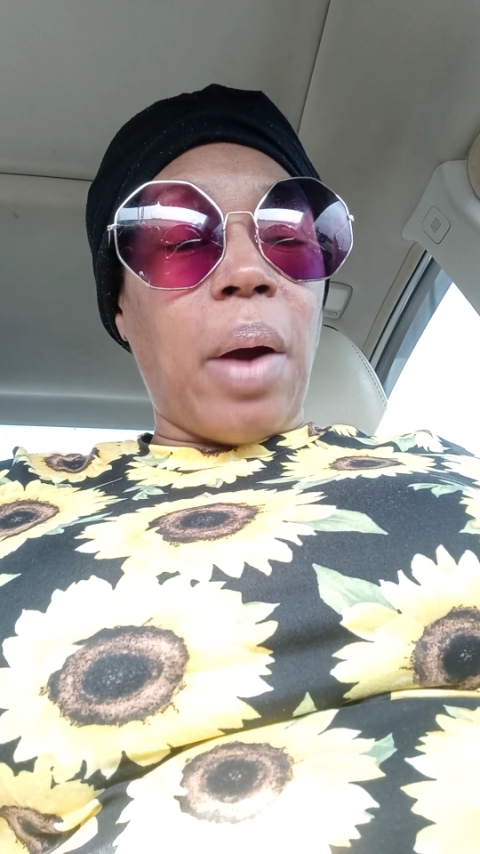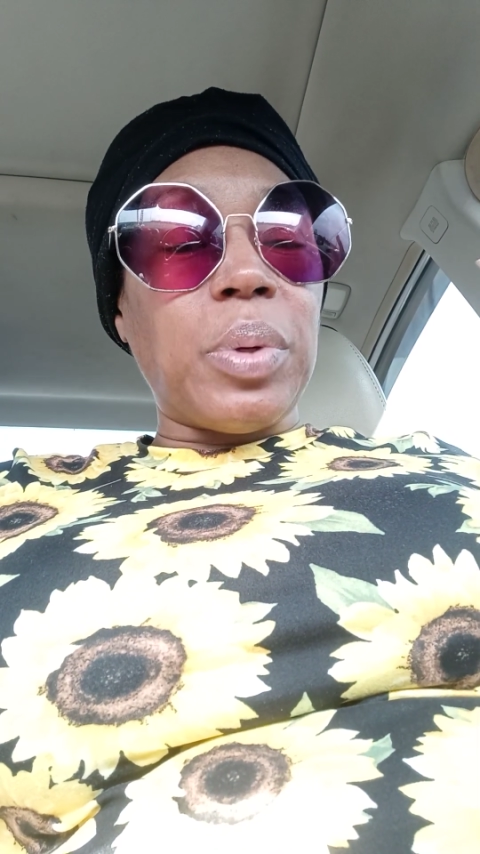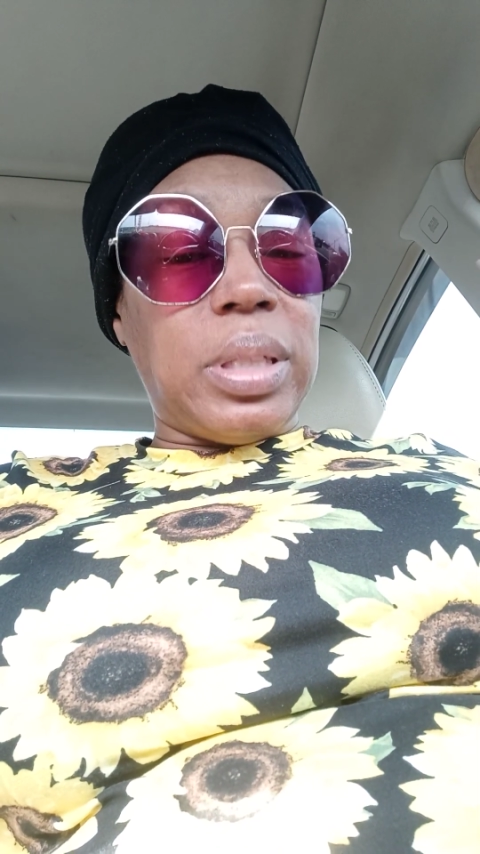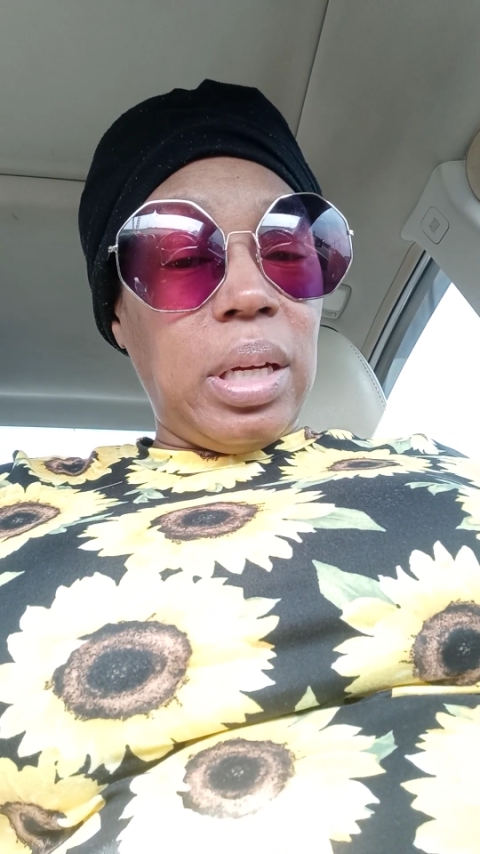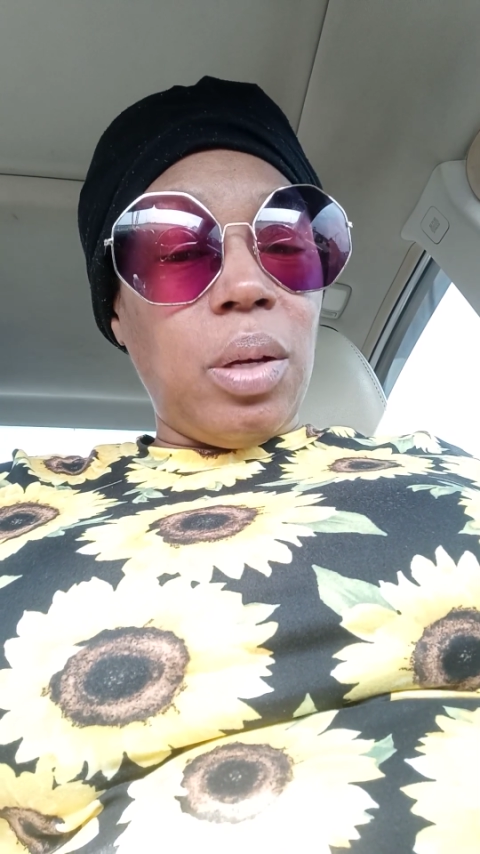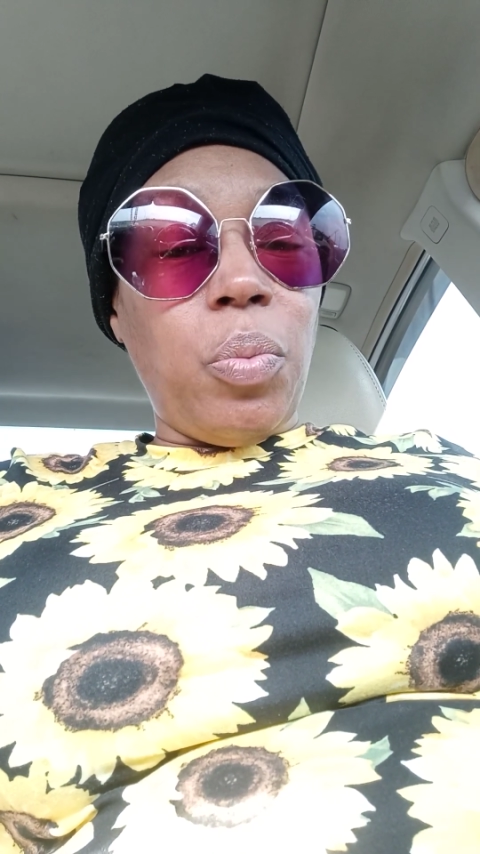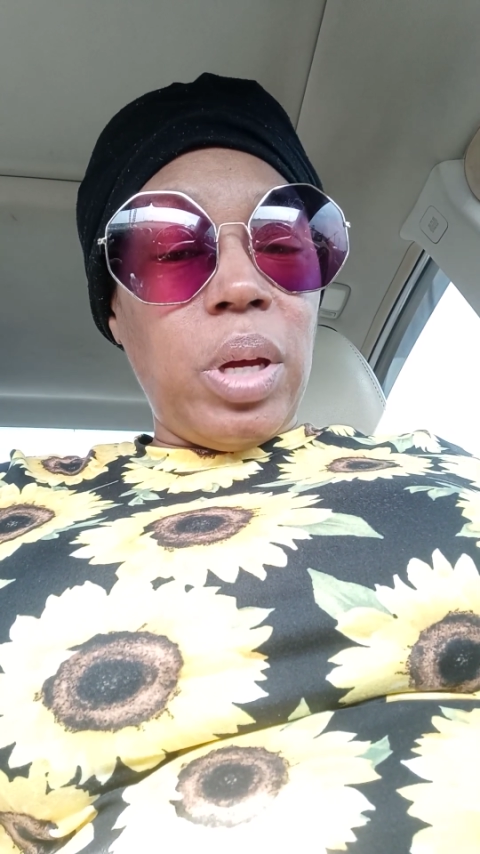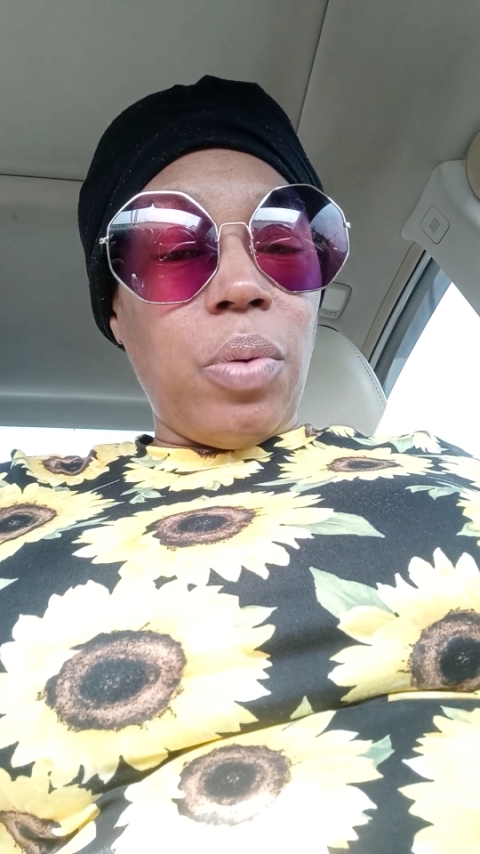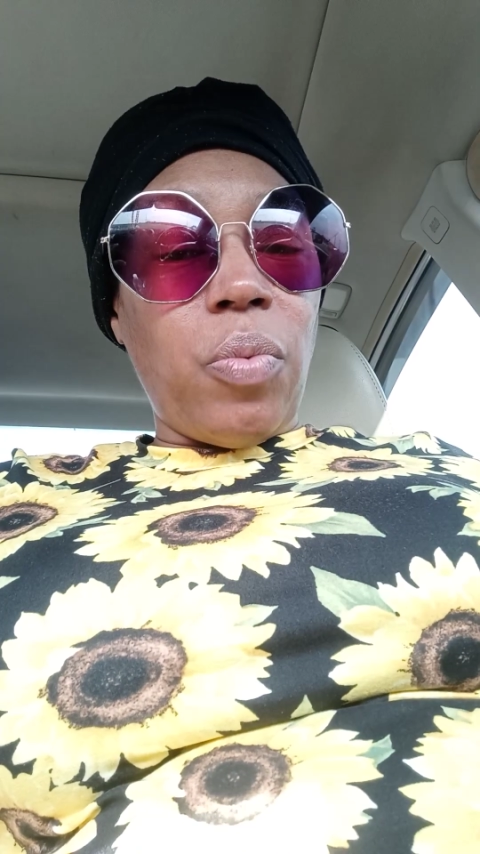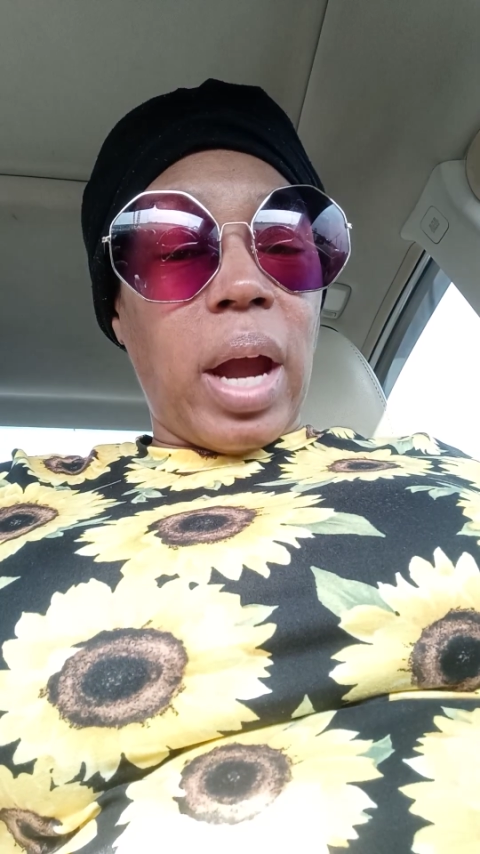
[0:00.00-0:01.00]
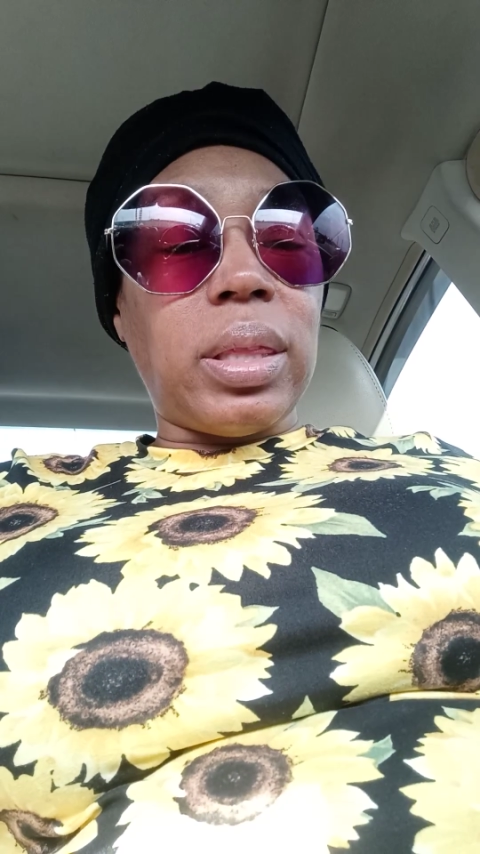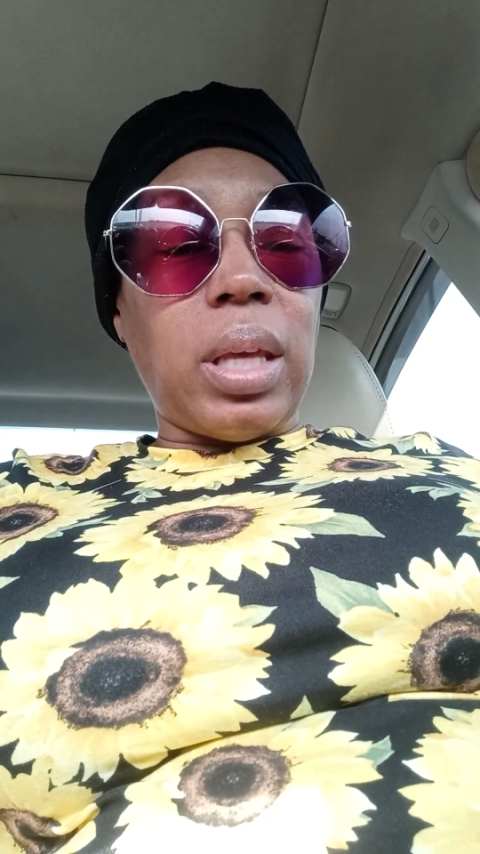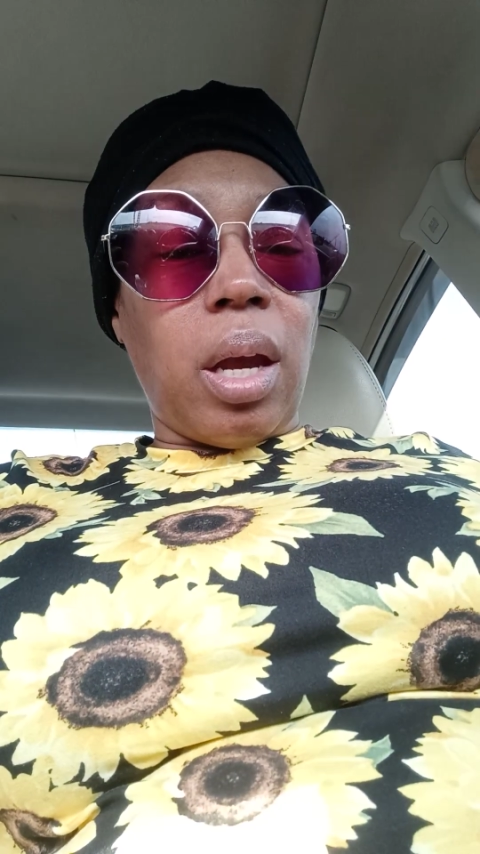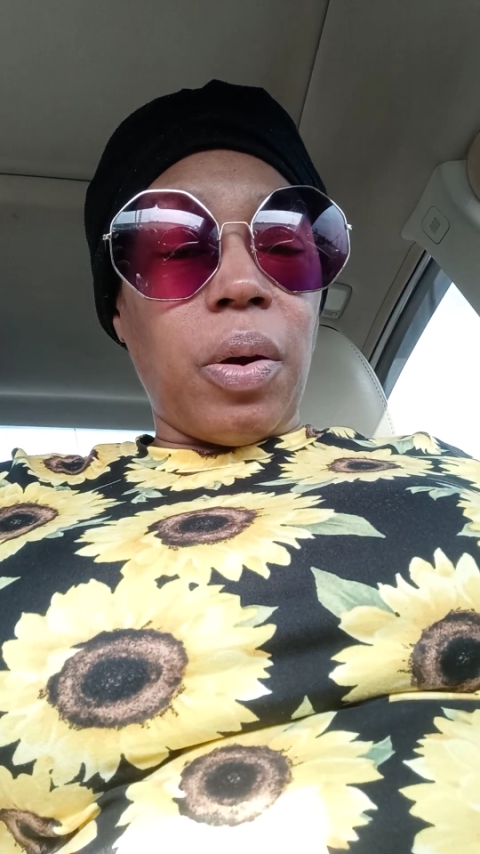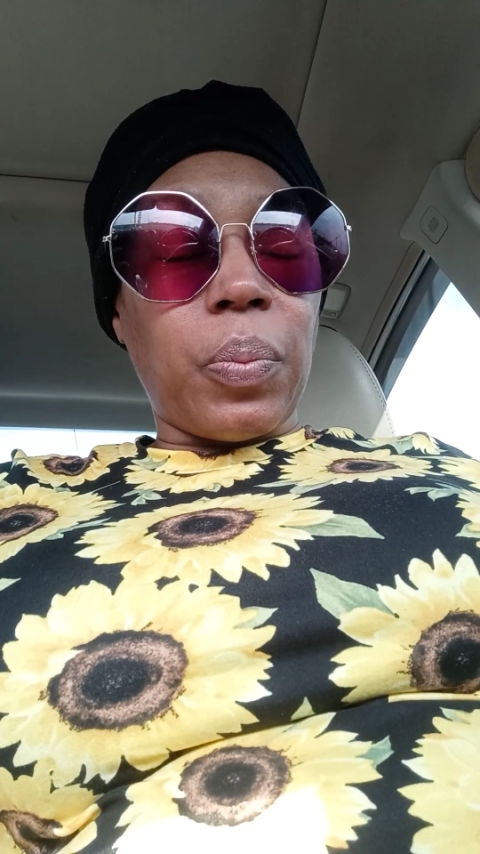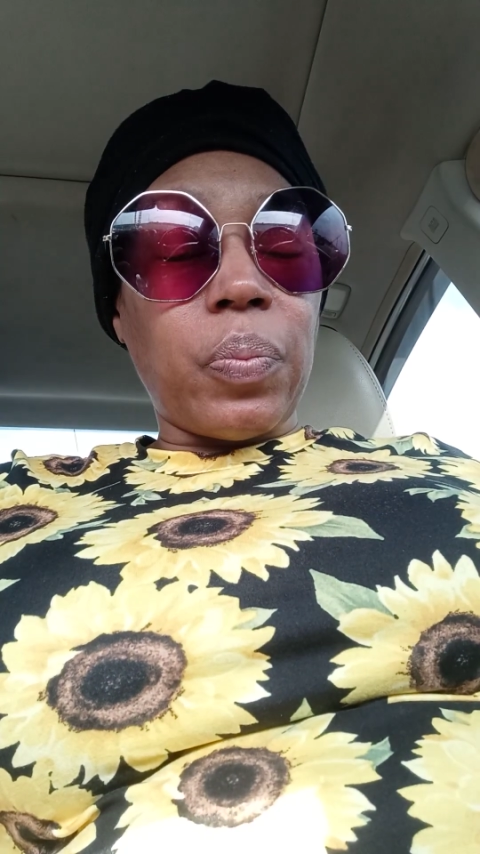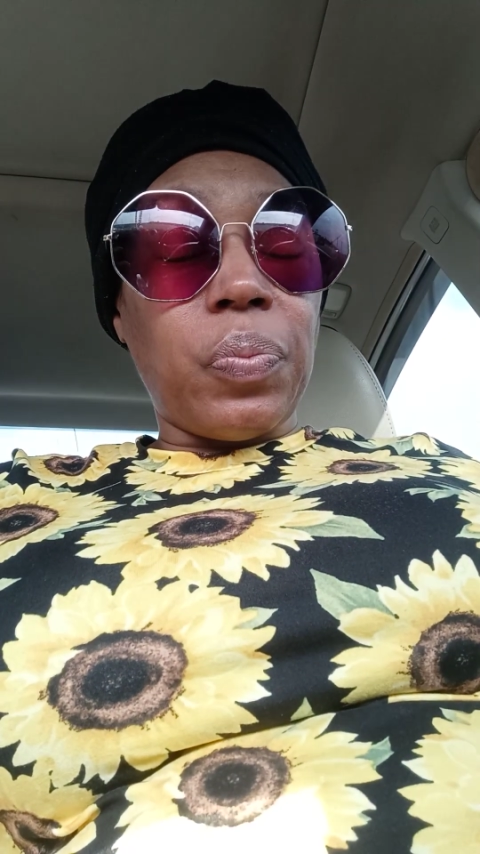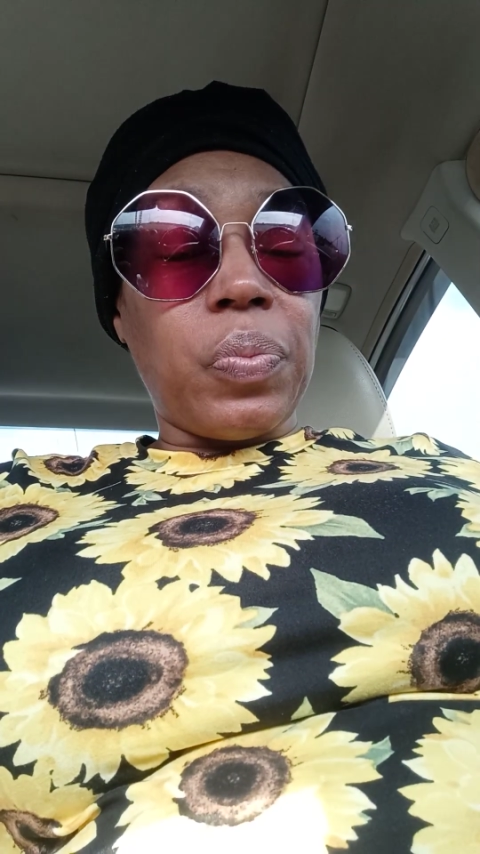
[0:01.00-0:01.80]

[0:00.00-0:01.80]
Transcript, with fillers: i was dealing with right there